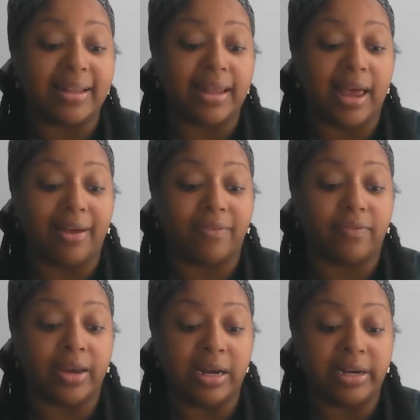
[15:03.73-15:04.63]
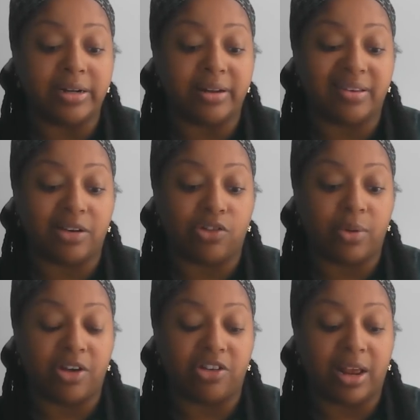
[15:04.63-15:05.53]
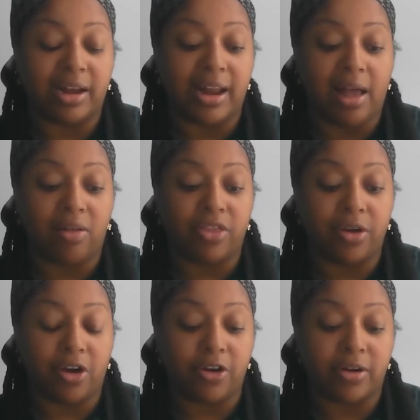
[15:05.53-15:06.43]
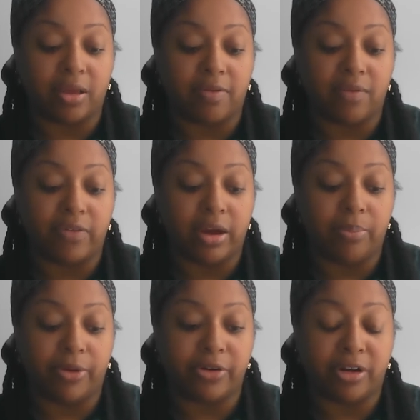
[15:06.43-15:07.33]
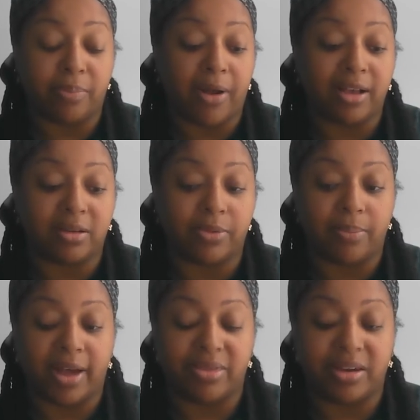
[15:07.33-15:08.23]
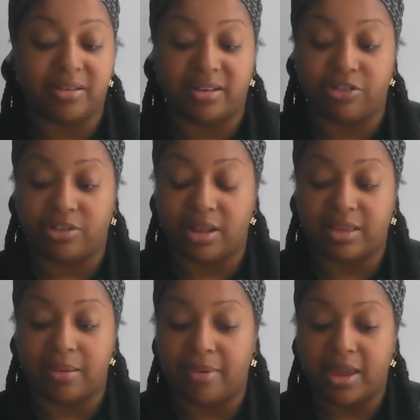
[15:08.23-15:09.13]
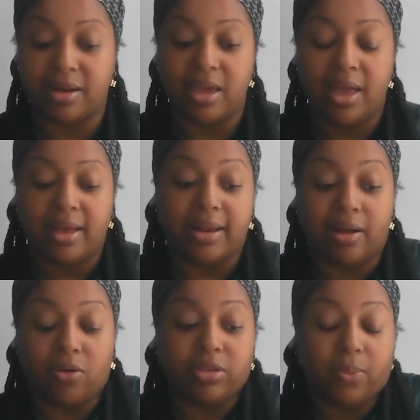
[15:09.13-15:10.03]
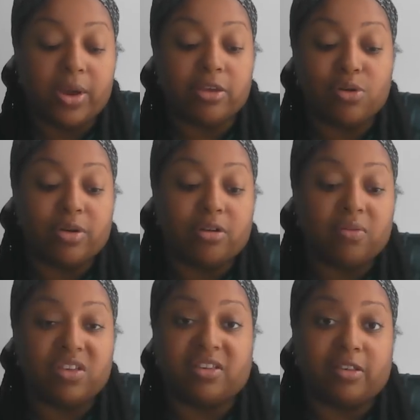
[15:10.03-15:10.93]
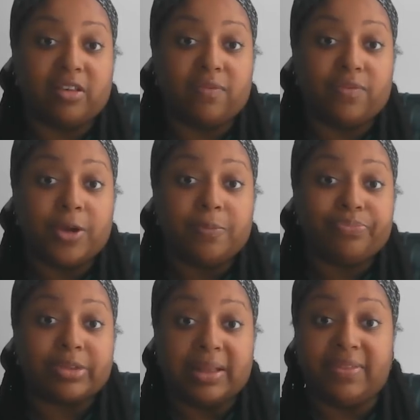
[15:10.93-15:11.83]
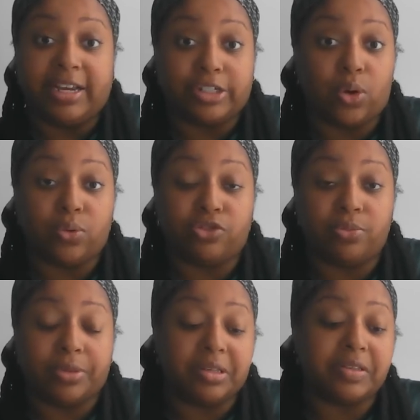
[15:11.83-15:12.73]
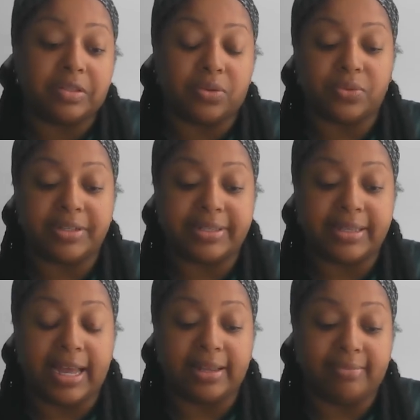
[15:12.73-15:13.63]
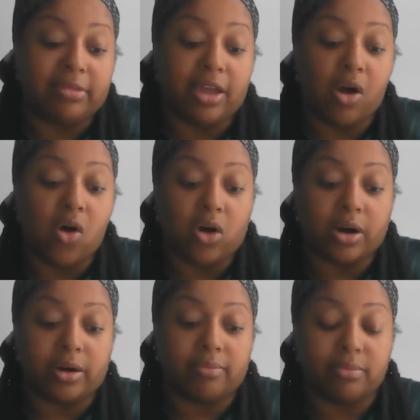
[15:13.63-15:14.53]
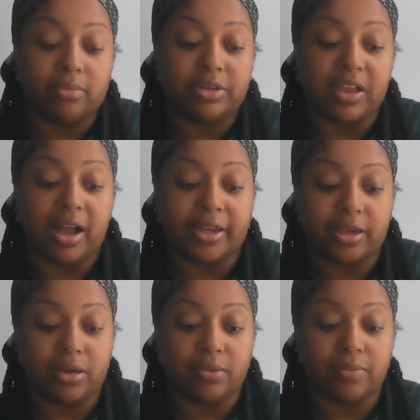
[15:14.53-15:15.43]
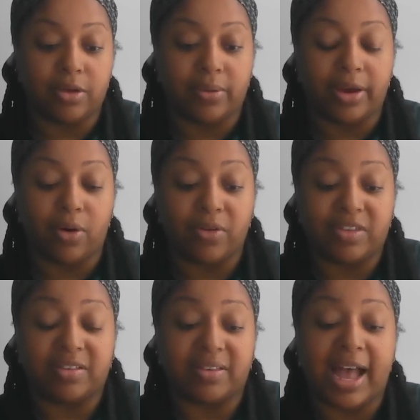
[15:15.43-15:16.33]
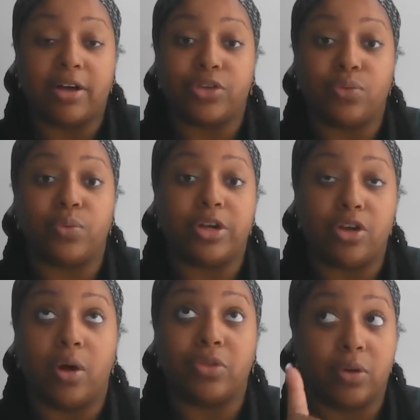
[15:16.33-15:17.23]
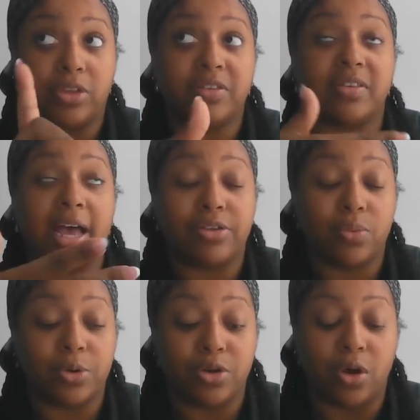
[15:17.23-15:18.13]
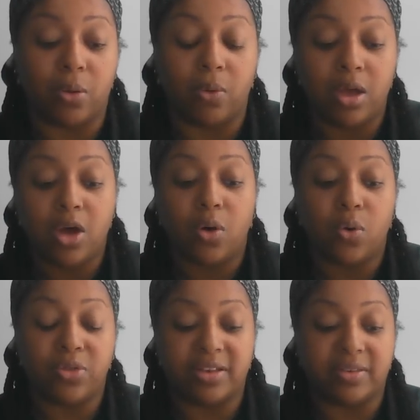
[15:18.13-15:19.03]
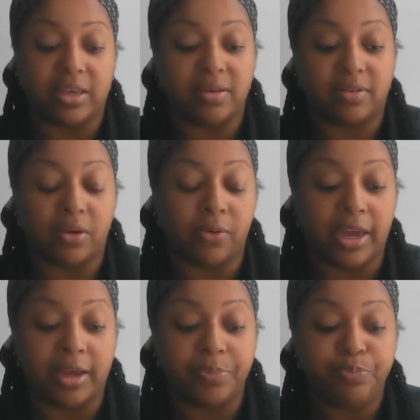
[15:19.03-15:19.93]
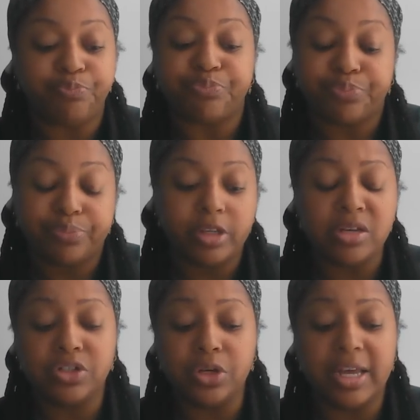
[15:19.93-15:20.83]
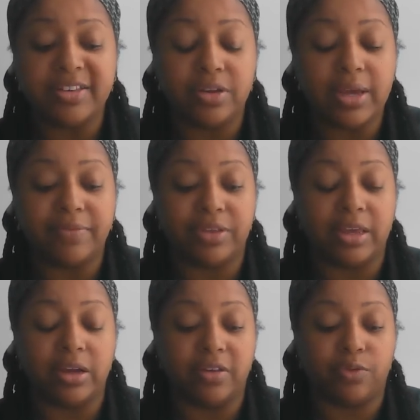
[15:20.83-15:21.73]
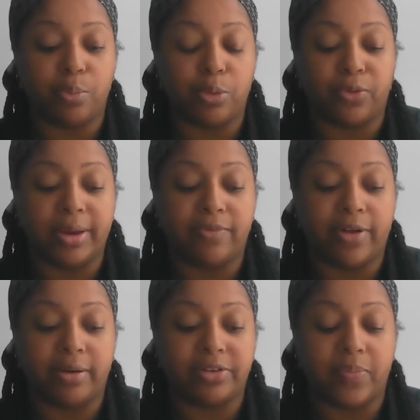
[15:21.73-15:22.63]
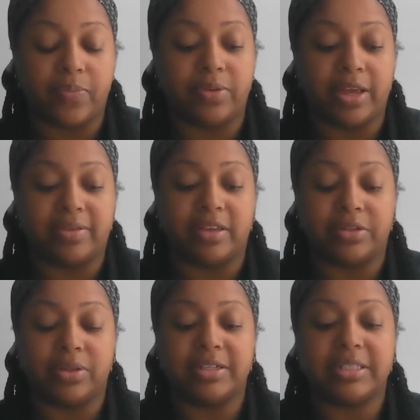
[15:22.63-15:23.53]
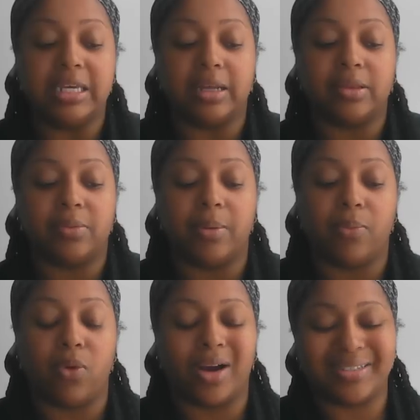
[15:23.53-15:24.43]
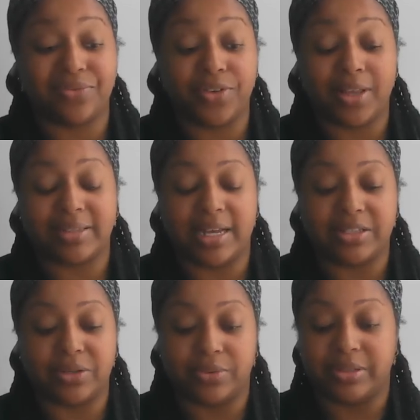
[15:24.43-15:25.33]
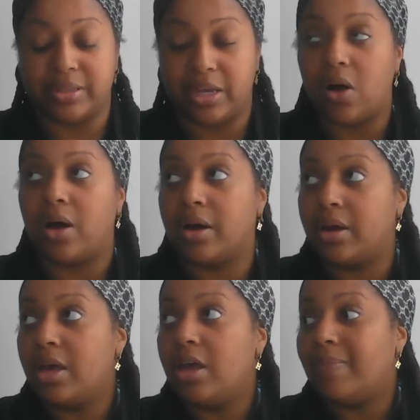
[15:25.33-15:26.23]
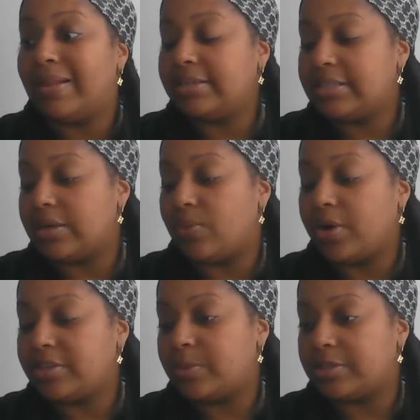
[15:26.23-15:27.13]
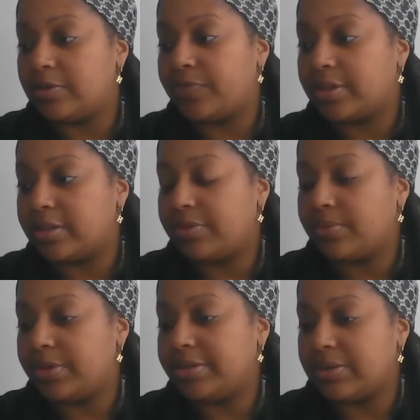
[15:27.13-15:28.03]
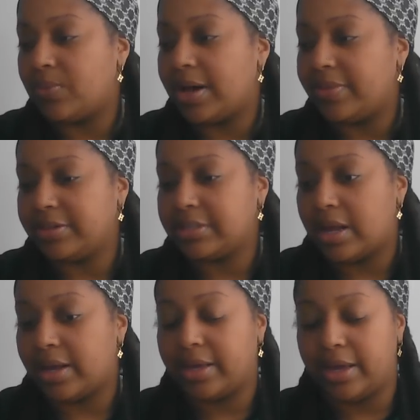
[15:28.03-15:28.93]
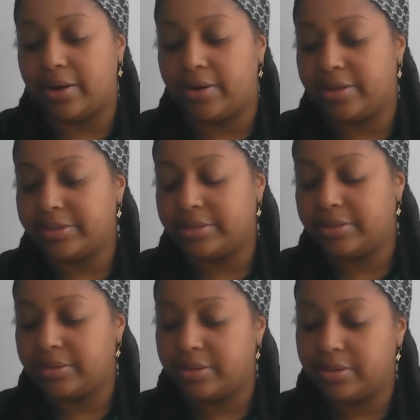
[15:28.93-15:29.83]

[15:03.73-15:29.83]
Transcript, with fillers: they left and ended the situation. And now they're hurting. They're very burdened possibly by the decision that they made. Now, only way you would know this is if they told you, but this is the reason that they are Sophian, okay, or this is how you would know. No, this is how you would know who this is, okay? So I guess you have to hear this from the grapevine or something like this. So let's see a little bit more because I feel like that's the reason they are. But let's see what specifically the reason why they're stalking Aries.